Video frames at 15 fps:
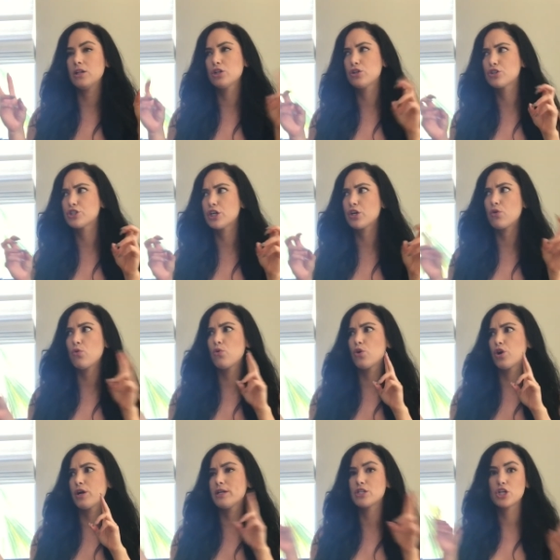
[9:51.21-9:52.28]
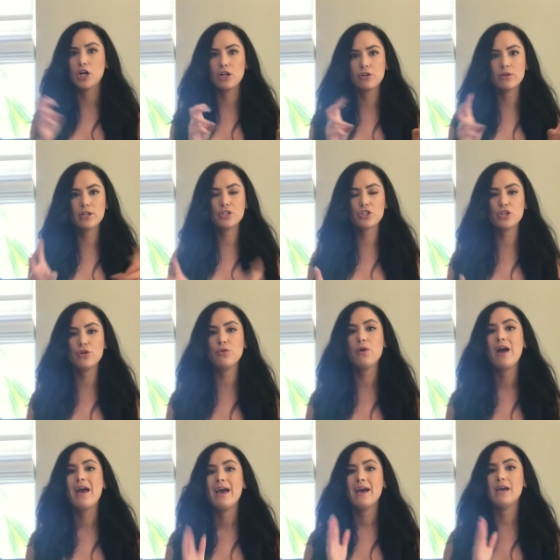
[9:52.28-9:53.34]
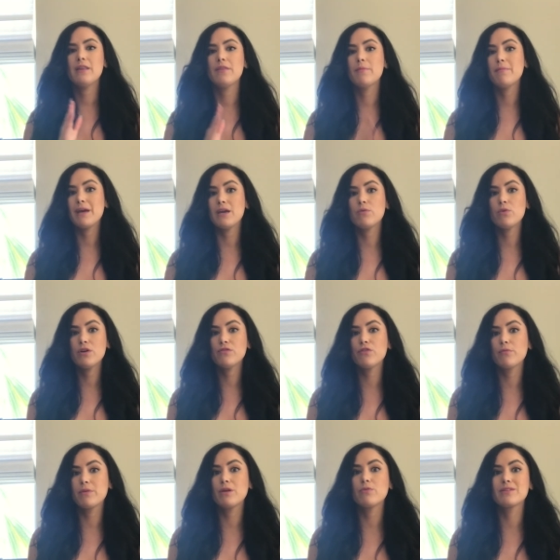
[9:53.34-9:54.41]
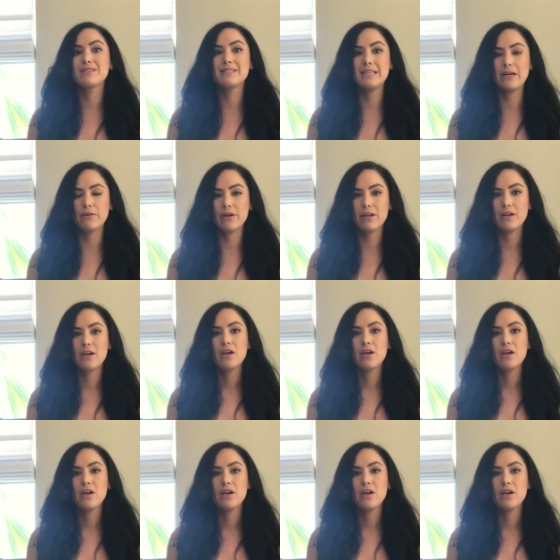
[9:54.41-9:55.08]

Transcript: allergic or intolerant to. And the main one for me was dairy.